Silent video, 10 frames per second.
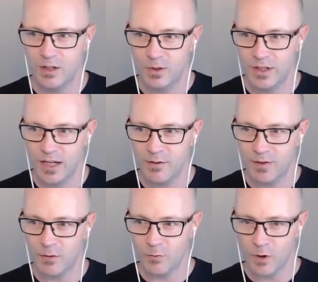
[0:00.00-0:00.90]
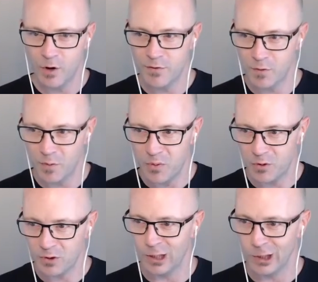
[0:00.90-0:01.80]
We have our roving
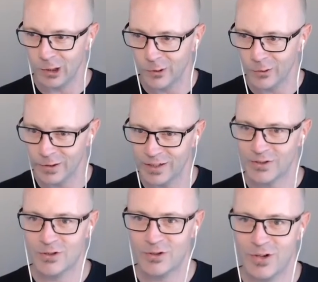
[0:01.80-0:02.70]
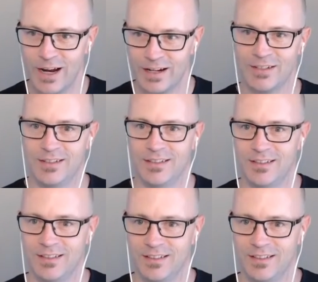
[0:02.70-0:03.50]
reporter, Loryan Strantz.